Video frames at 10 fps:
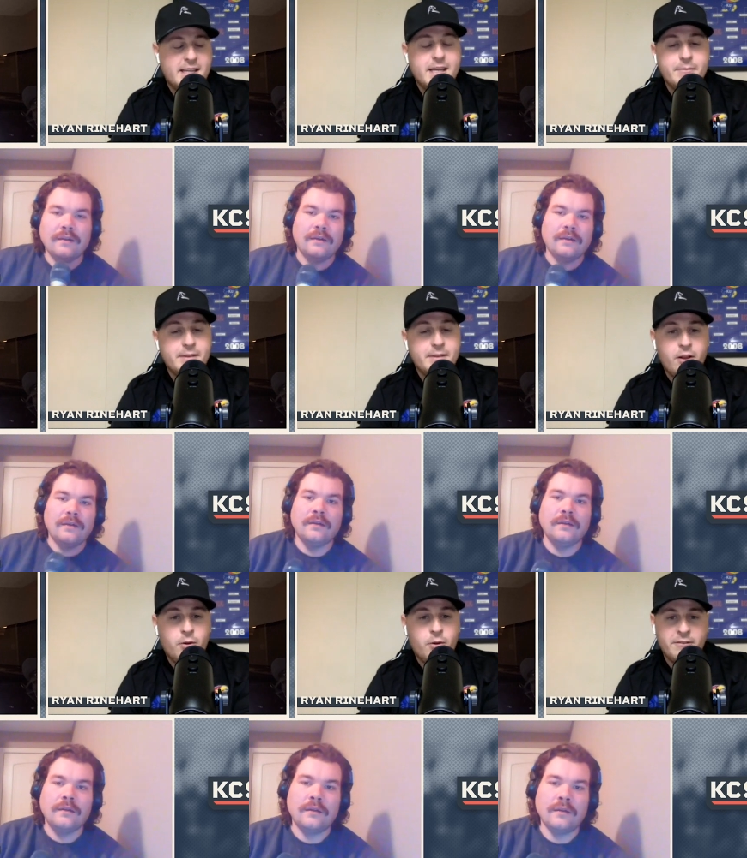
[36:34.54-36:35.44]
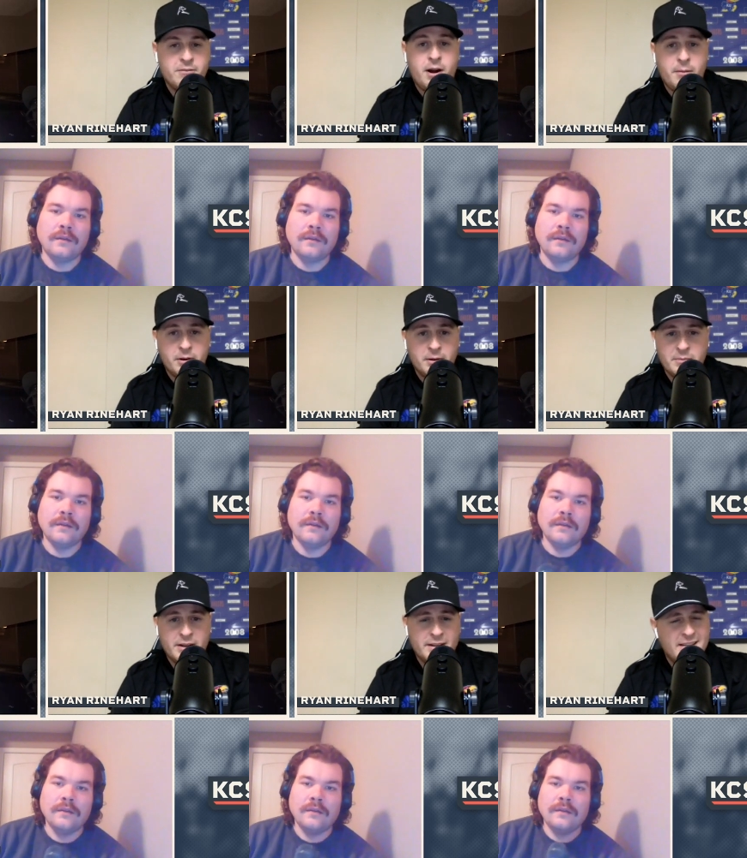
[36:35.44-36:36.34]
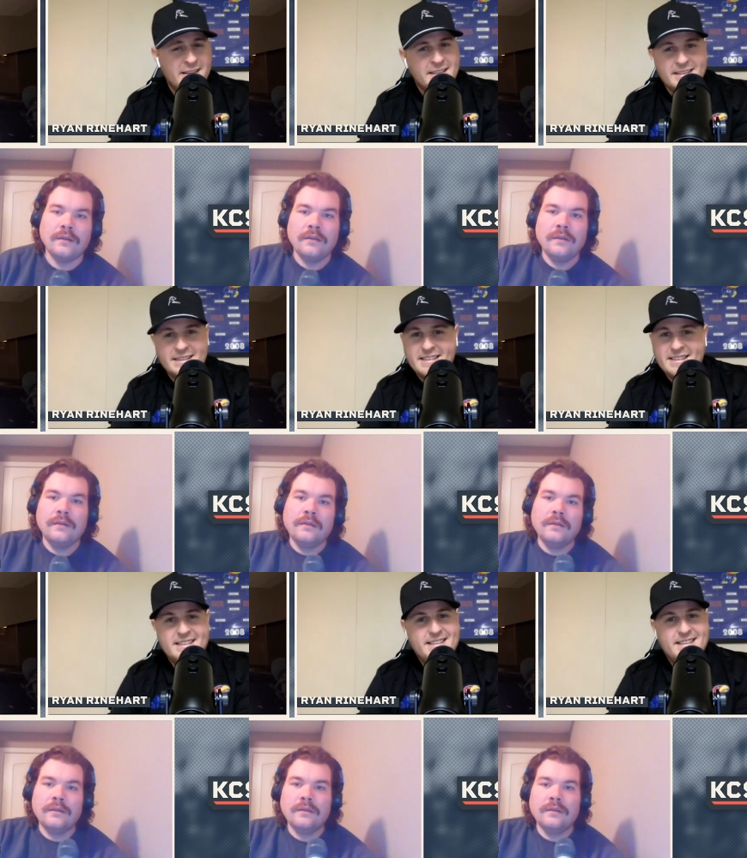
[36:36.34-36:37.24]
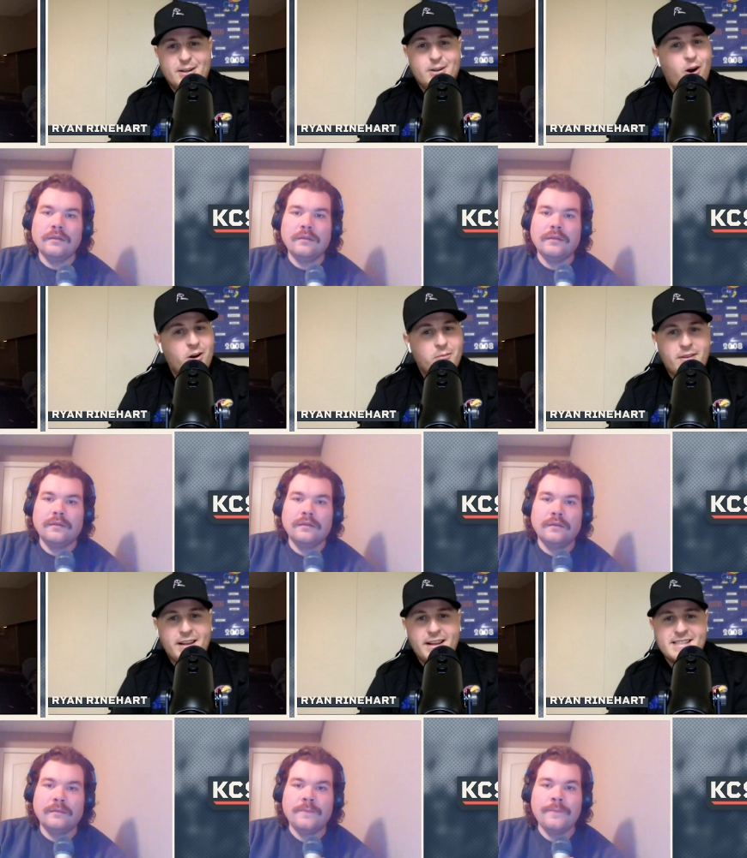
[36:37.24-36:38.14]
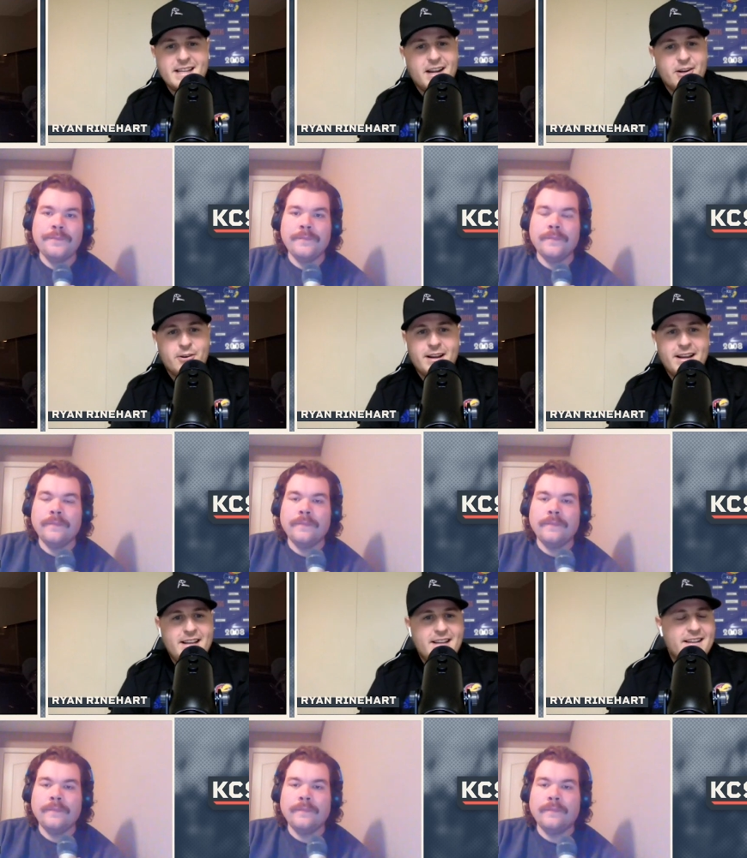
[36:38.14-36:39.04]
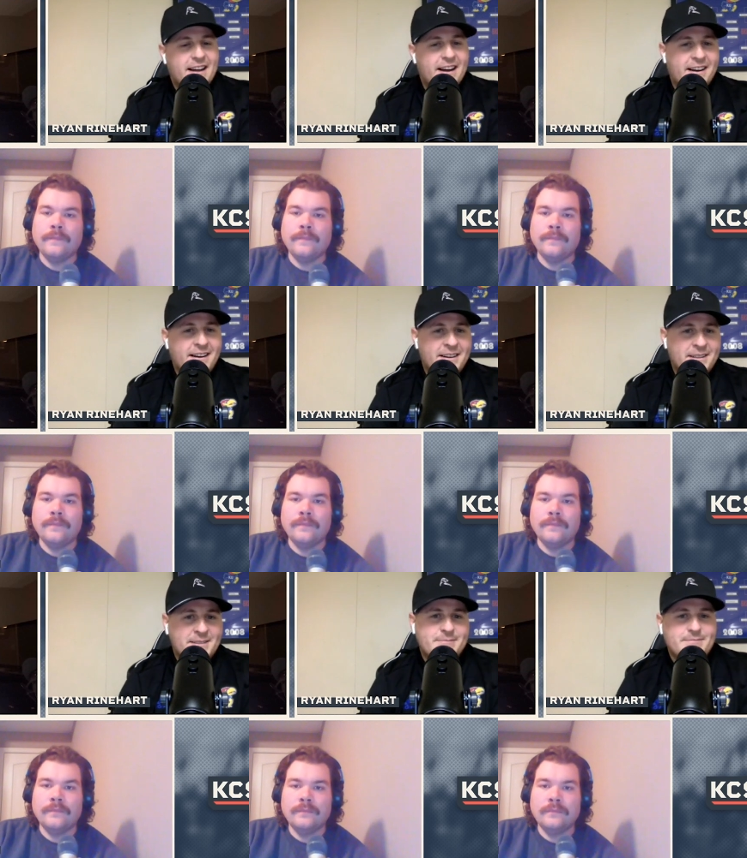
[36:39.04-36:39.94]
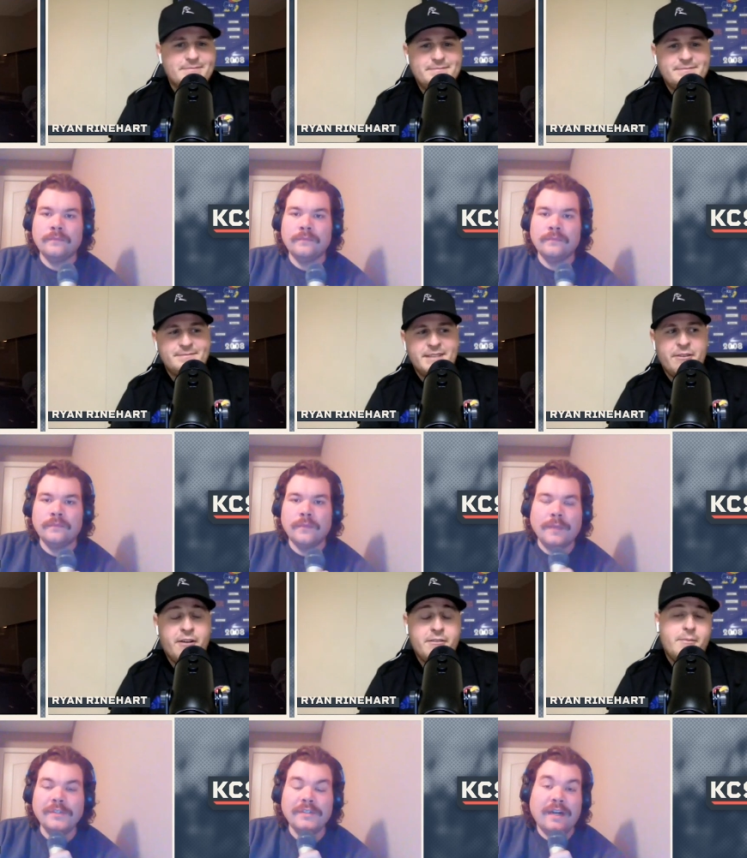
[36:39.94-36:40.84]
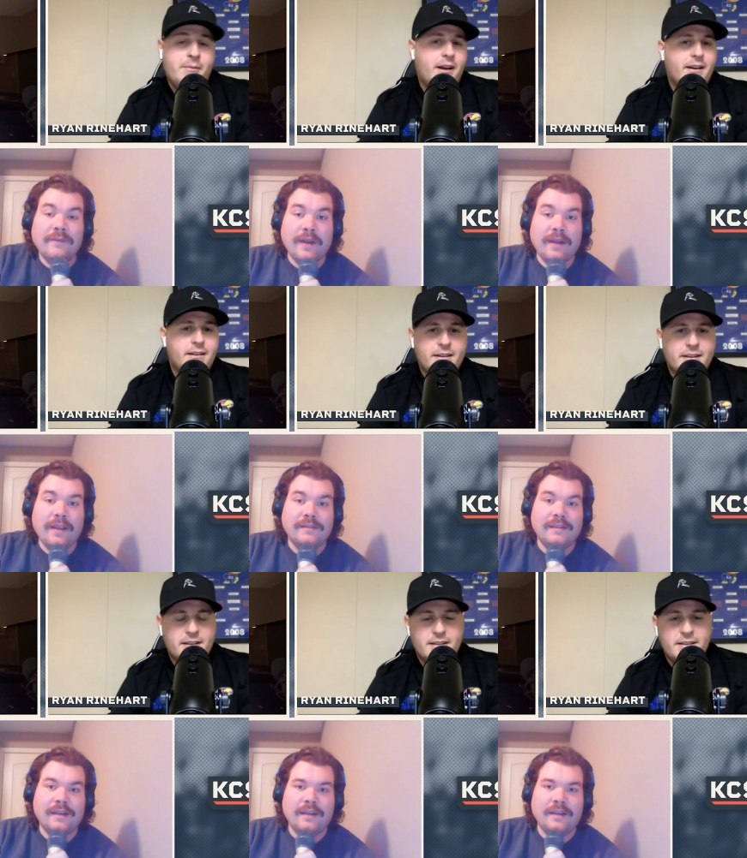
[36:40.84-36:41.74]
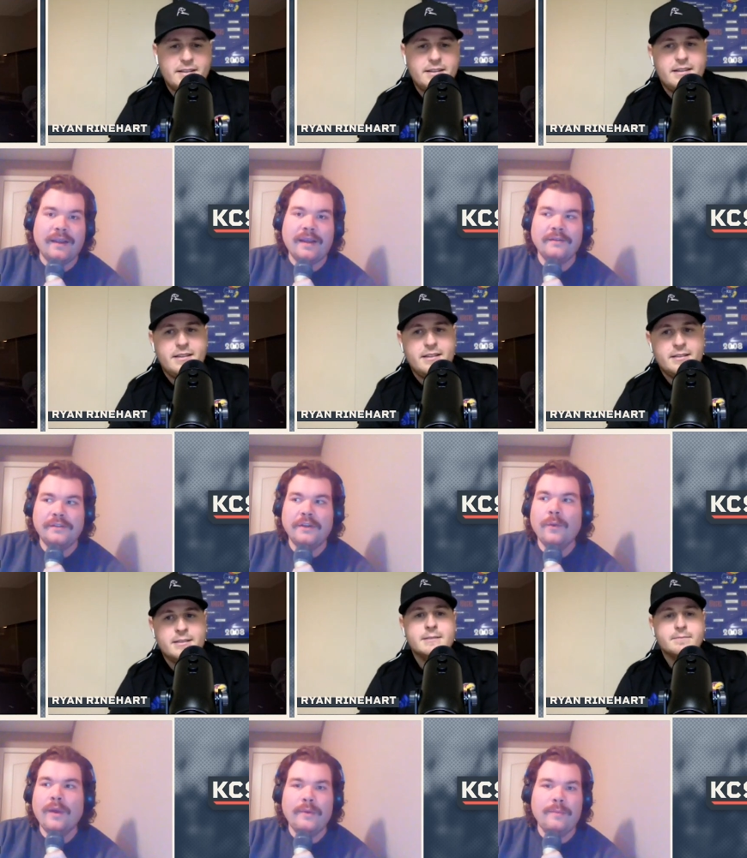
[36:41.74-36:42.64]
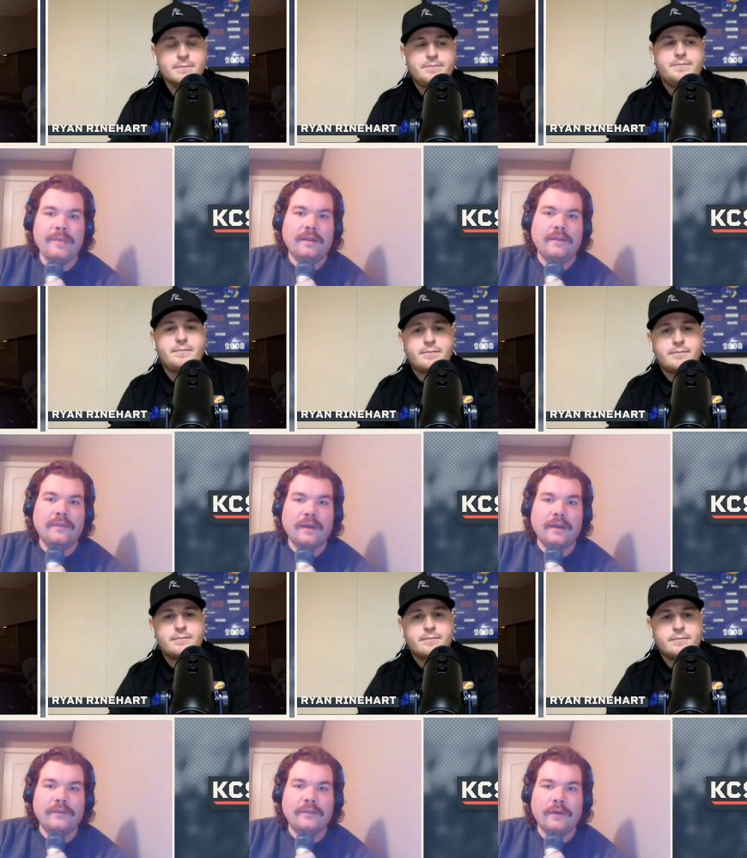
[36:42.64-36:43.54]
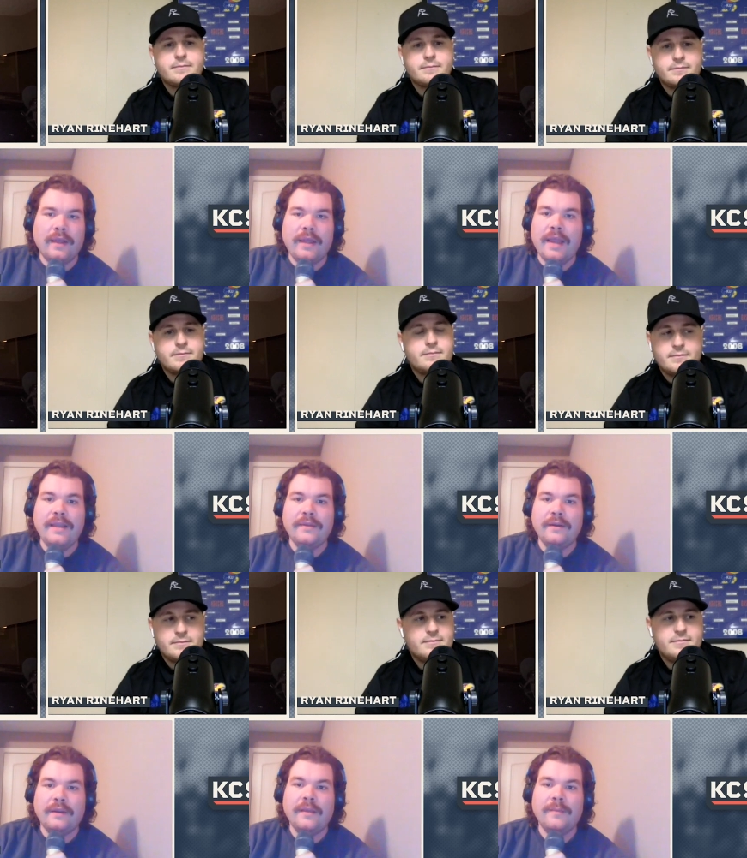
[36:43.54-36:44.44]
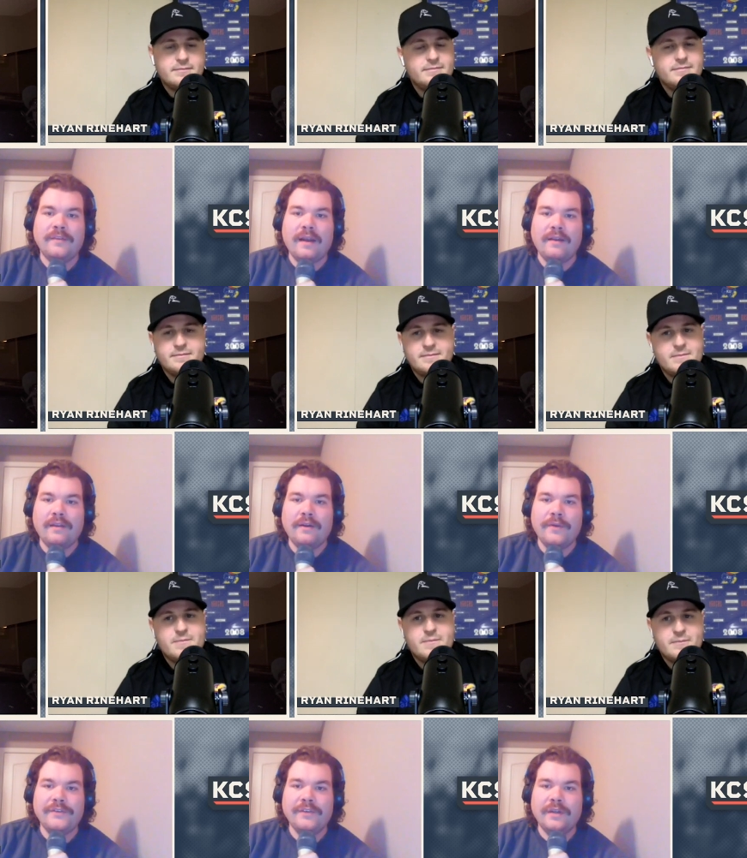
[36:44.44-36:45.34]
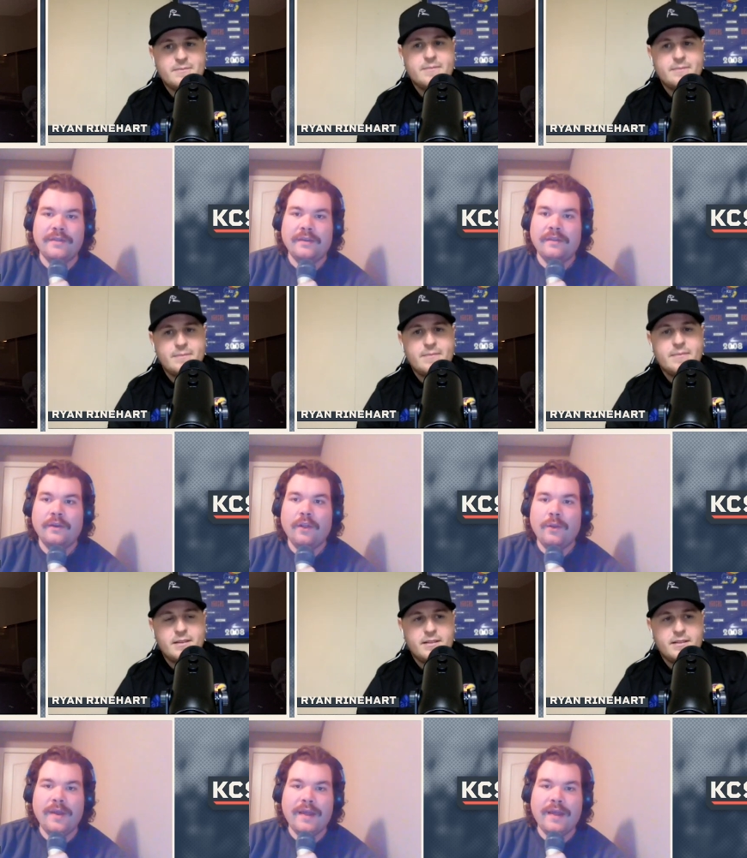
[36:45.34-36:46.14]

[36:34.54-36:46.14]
Speaker 1: keep me the hell away from Auburn, but their guard play is not great. Um,
Speaker 2: I'm They've just terrified of Kentucky. Like, I don't see a way we beat Kentucky. So anything to keep us out of their region, I think the only way that